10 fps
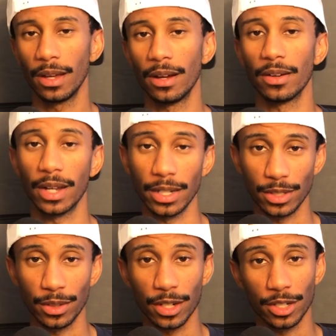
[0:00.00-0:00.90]
Okay,
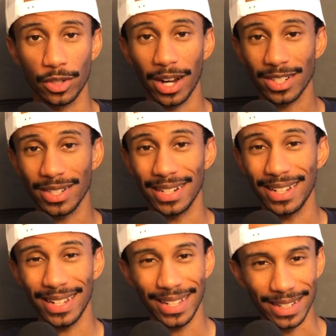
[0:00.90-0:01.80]
so the contraction
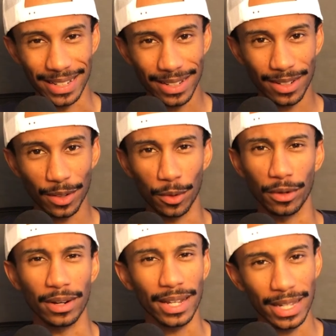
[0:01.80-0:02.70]
it'd or
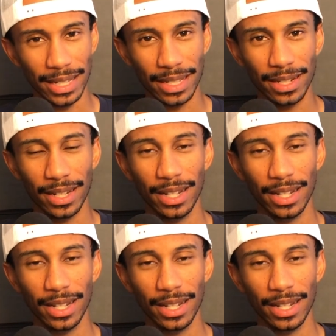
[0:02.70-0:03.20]
id